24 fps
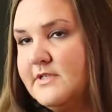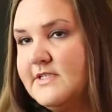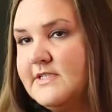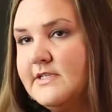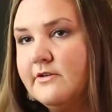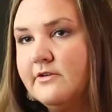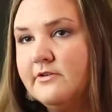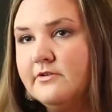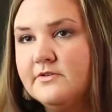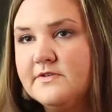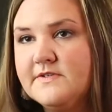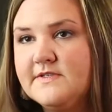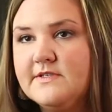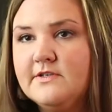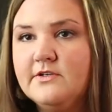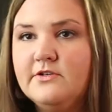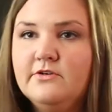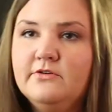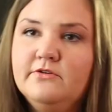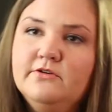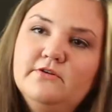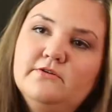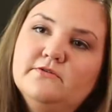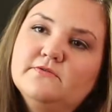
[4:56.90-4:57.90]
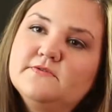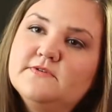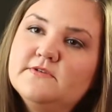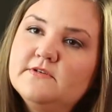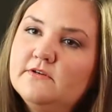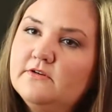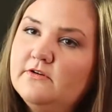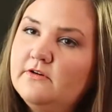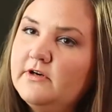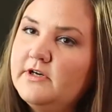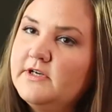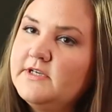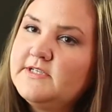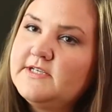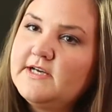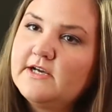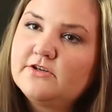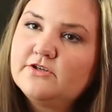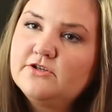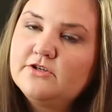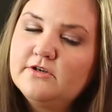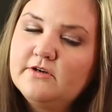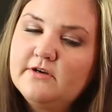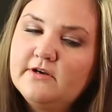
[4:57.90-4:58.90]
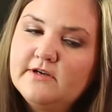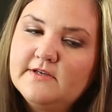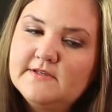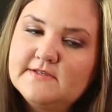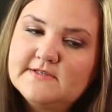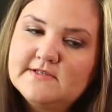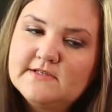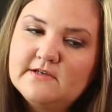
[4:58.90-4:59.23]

materials that you use in architecture, and